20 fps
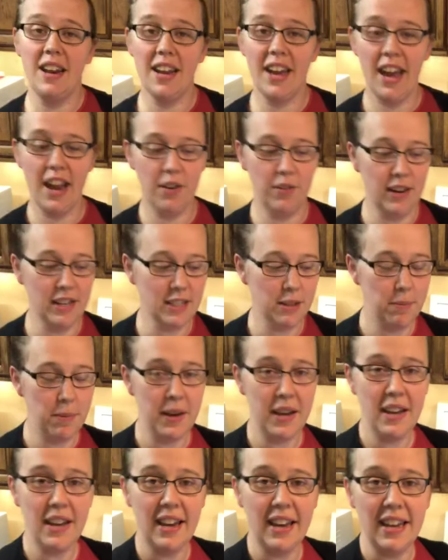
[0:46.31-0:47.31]
cake
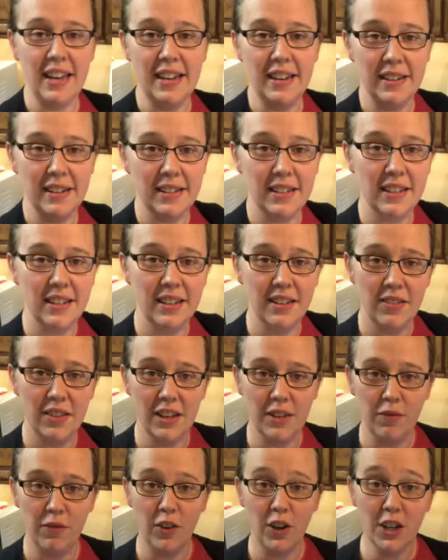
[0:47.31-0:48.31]
recipe in
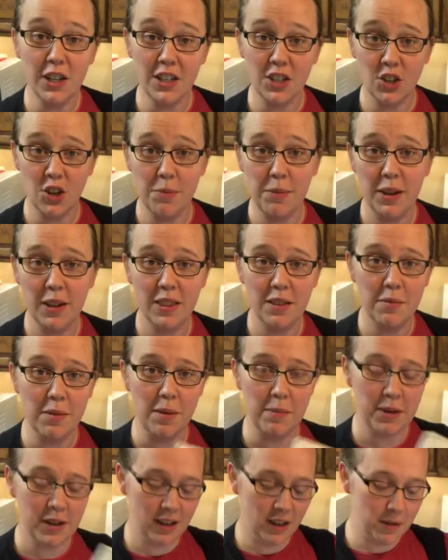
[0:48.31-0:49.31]
the first Trim Healthy
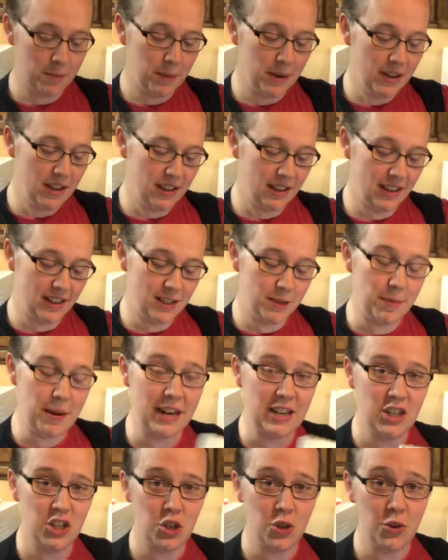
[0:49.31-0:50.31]
Mama Cookbook. It's page
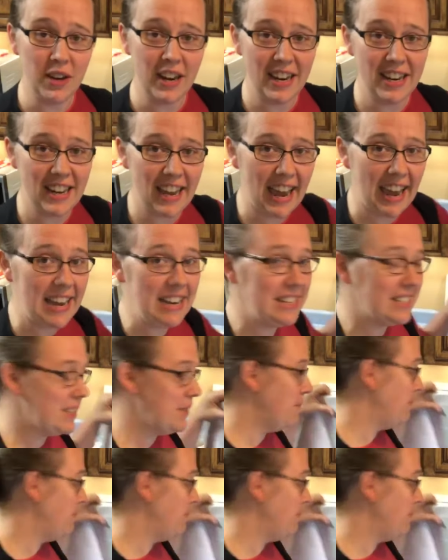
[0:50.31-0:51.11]
298.